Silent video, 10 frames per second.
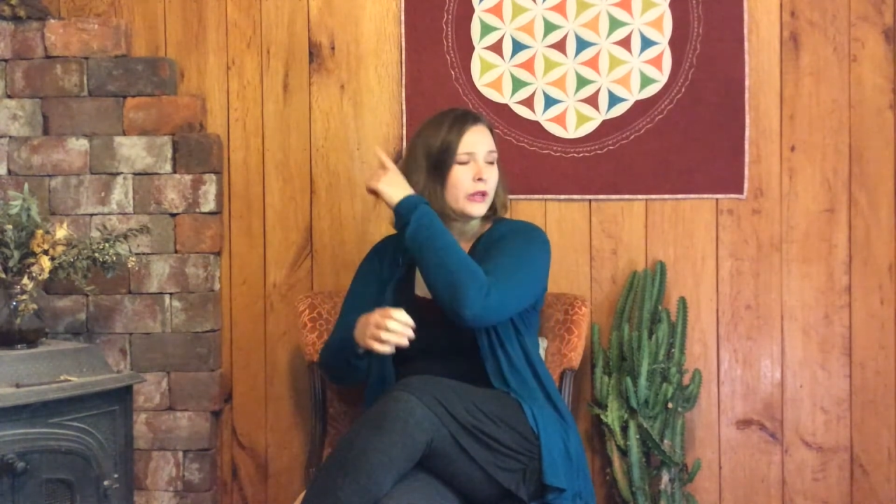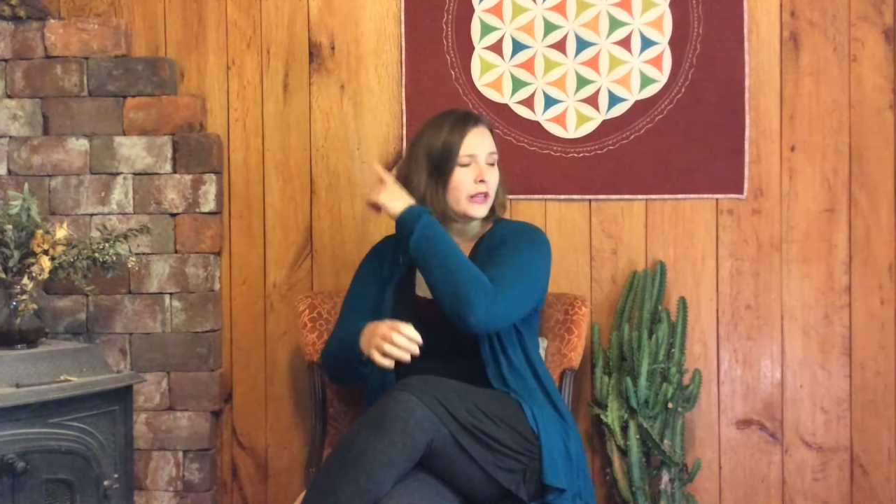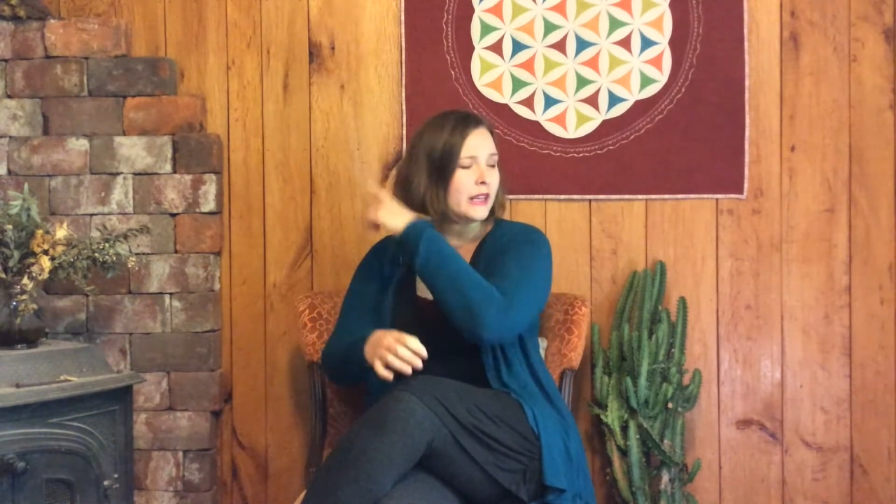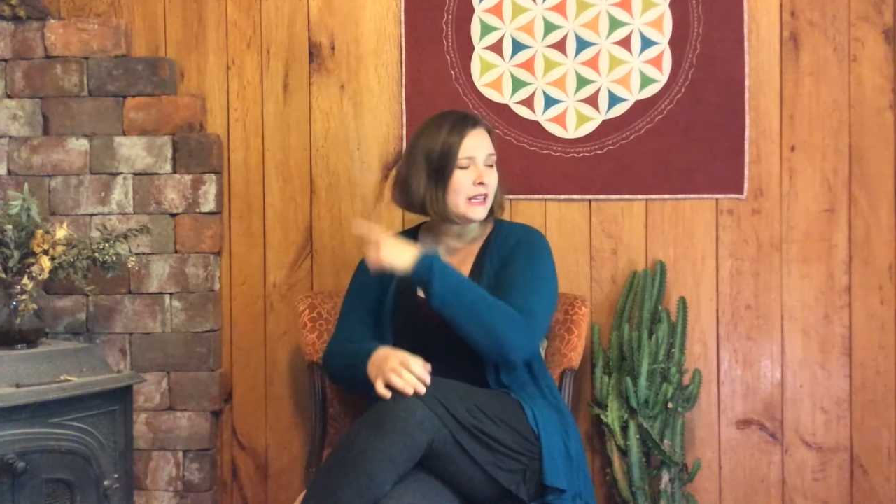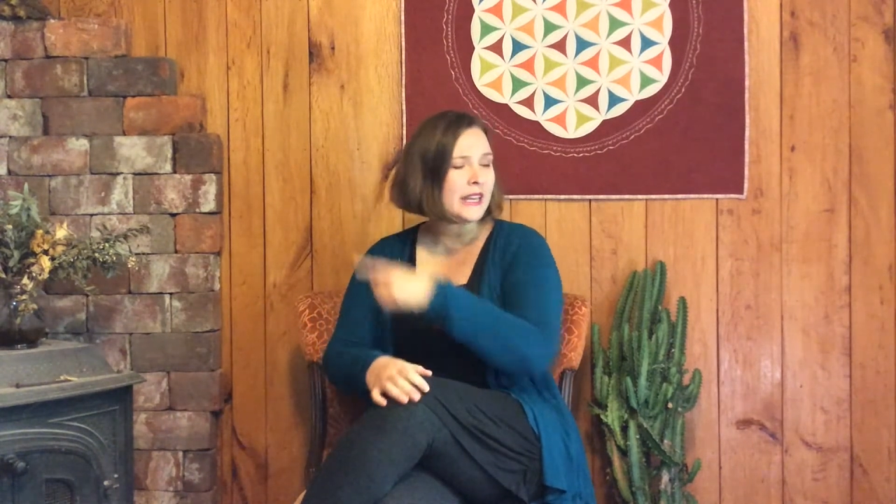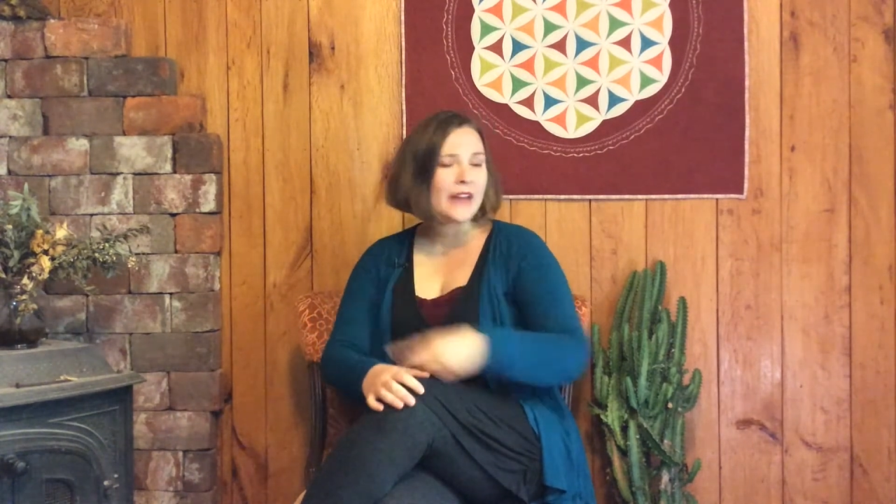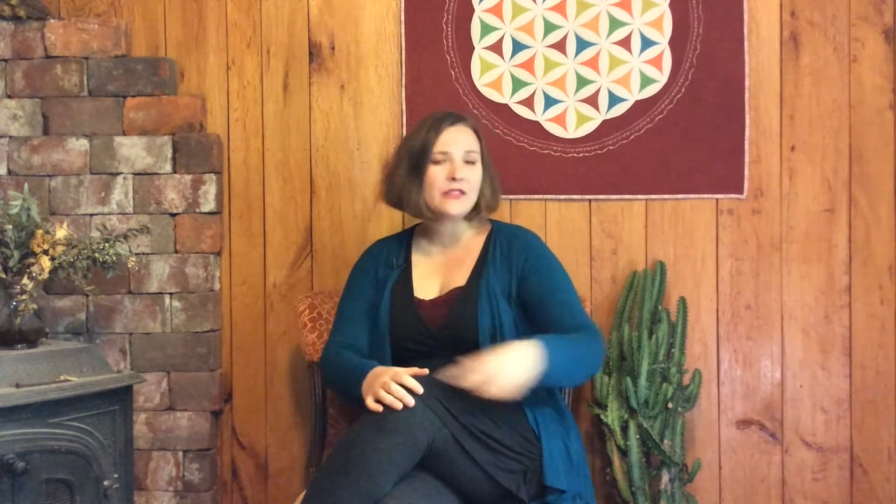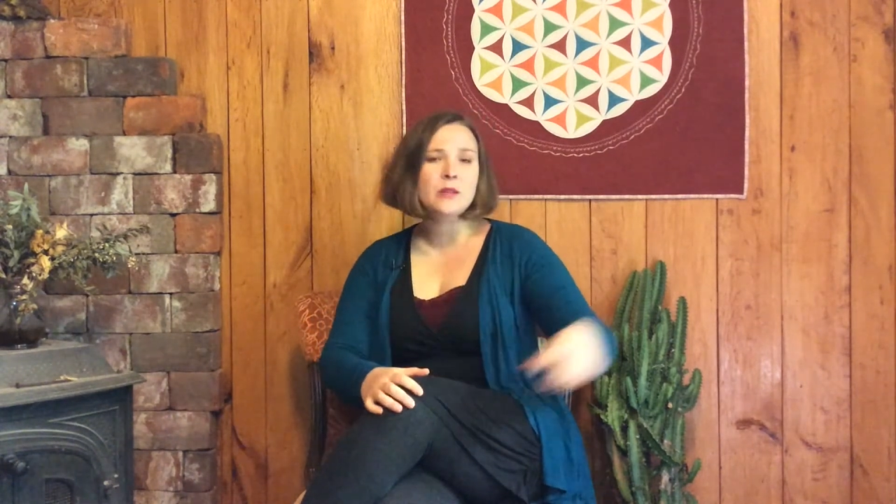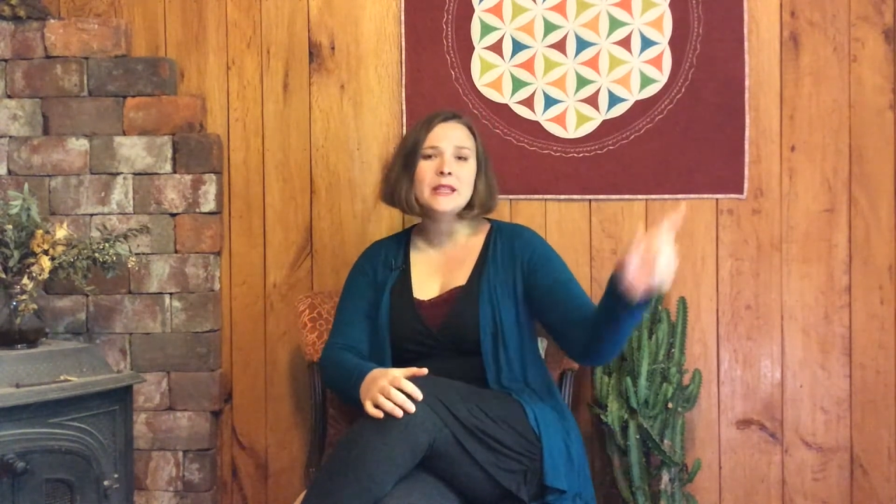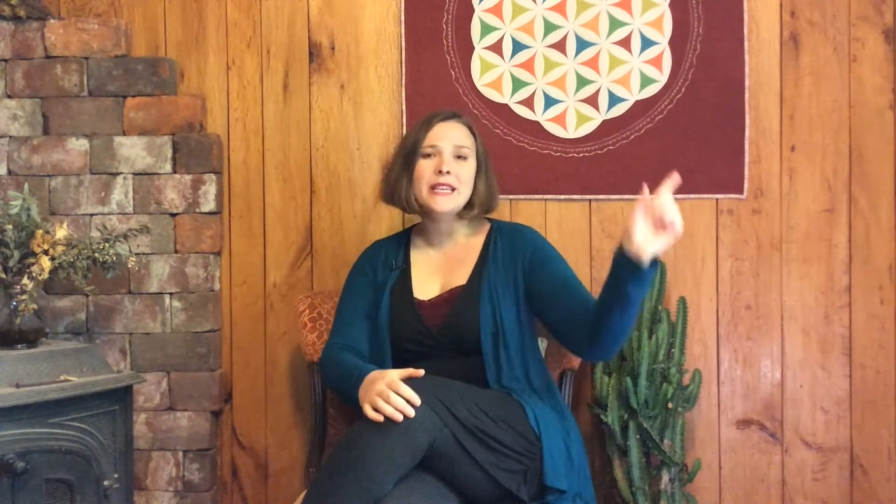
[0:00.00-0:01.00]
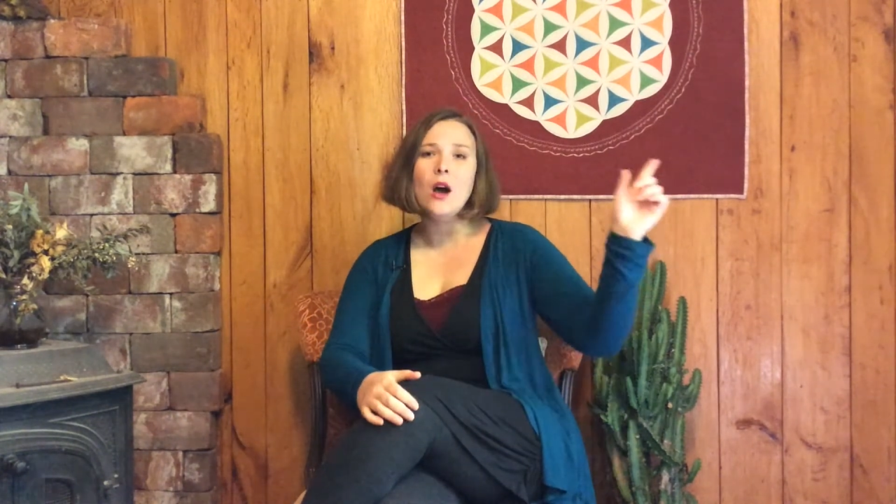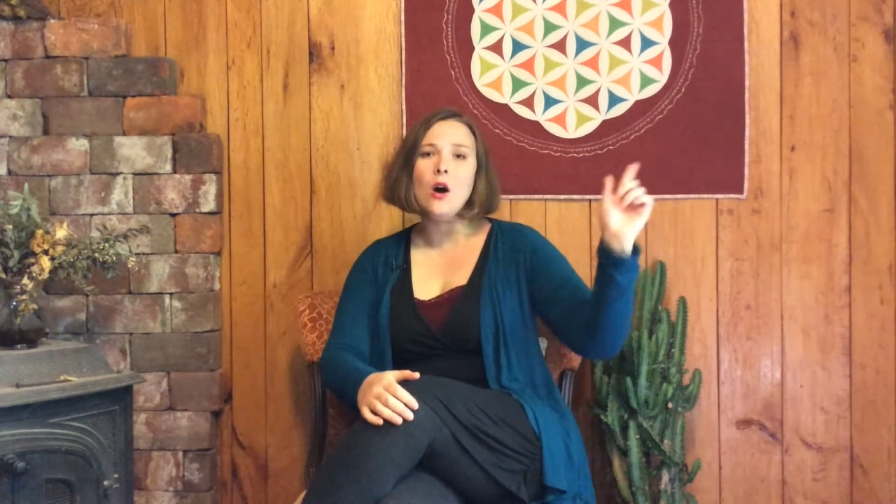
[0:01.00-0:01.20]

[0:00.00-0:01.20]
will inevitably